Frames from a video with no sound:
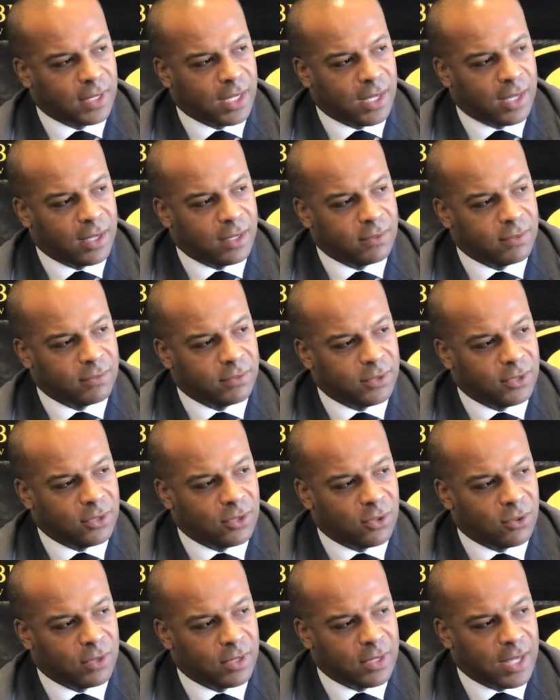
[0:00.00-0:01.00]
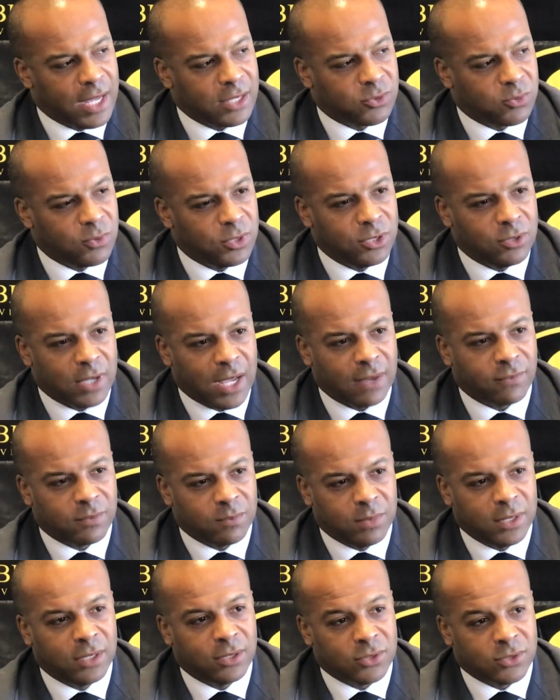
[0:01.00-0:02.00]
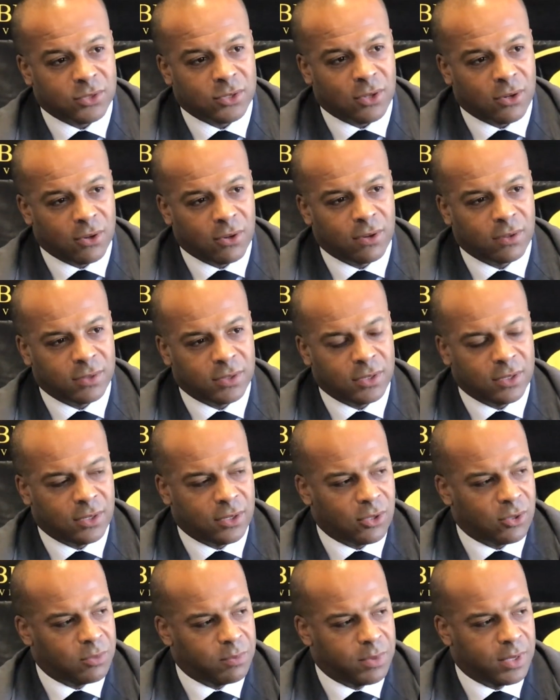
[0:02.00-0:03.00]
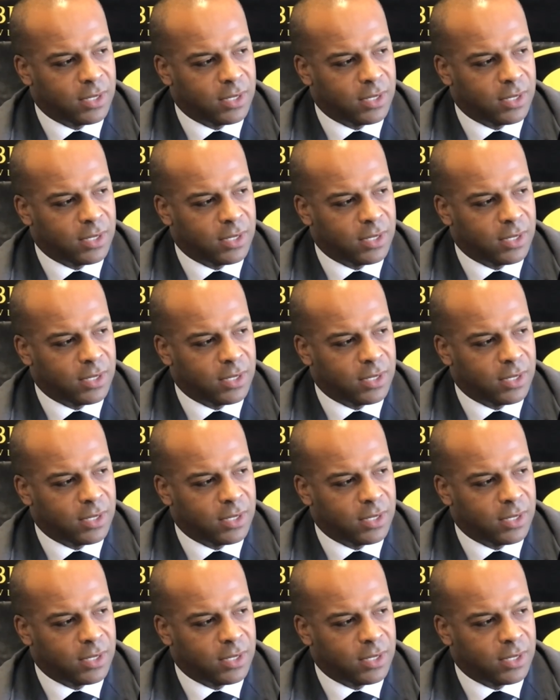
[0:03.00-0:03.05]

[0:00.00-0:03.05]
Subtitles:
And you know, and that's when you have to be concerned, you know.